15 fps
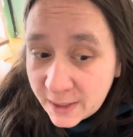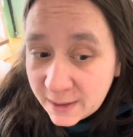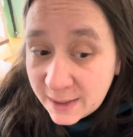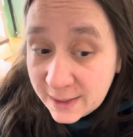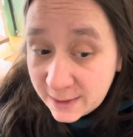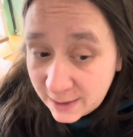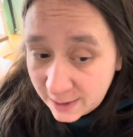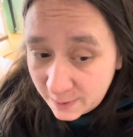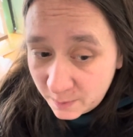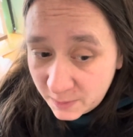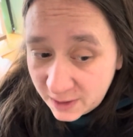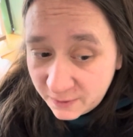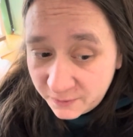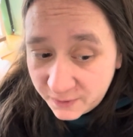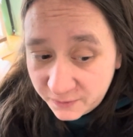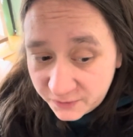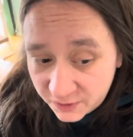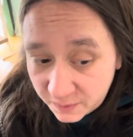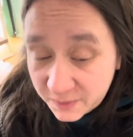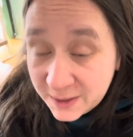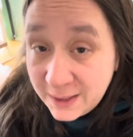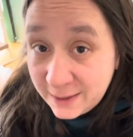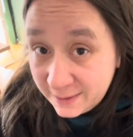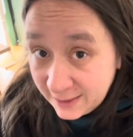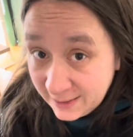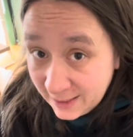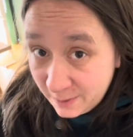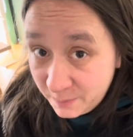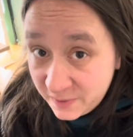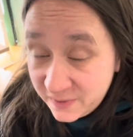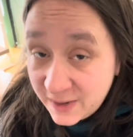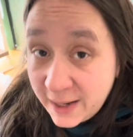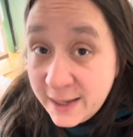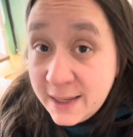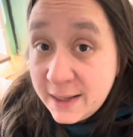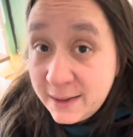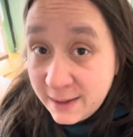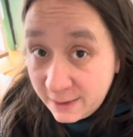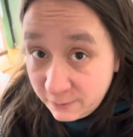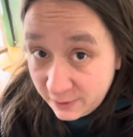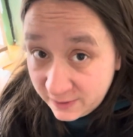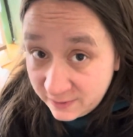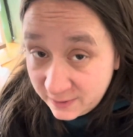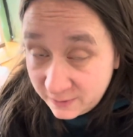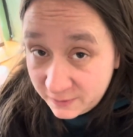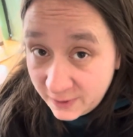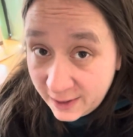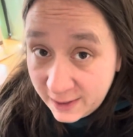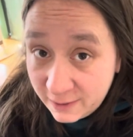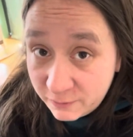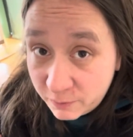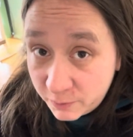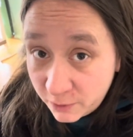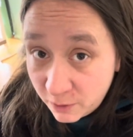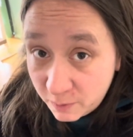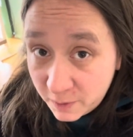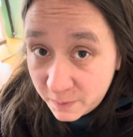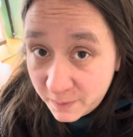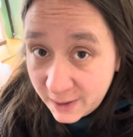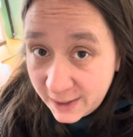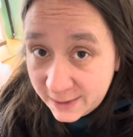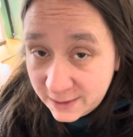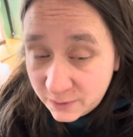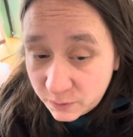that if something like that happens, I get aggressive. I have a problem. I